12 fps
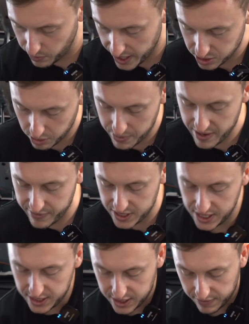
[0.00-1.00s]
way. So a bit of a
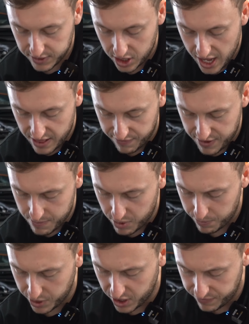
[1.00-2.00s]
de-sifter, you get the
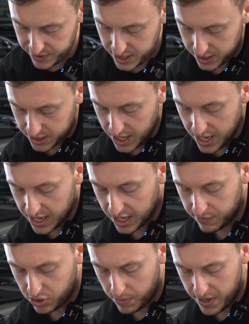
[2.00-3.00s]
fitment perfect,
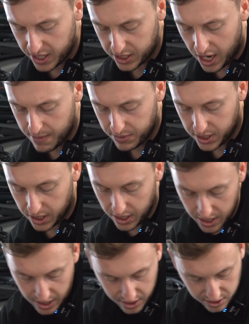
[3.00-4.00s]
gives you a bit of time to
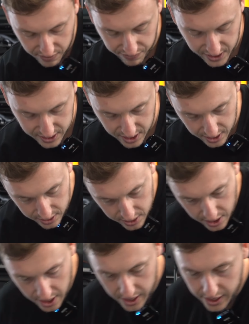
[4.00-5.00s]
fix
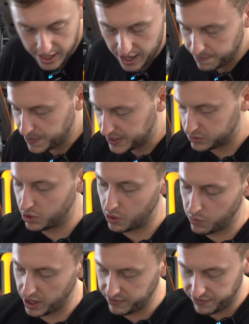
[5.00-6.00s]
things. Again, so we've
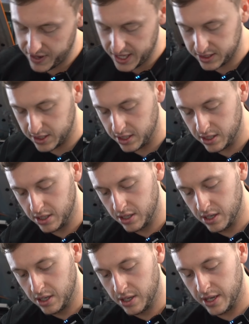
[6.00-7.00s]
got one fixed.
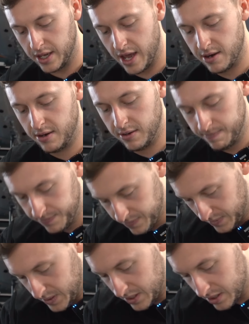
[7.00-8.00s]
Again,
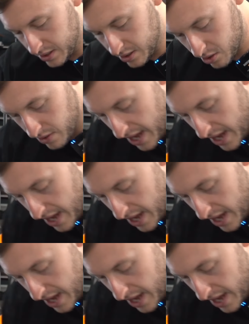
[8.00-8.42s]
do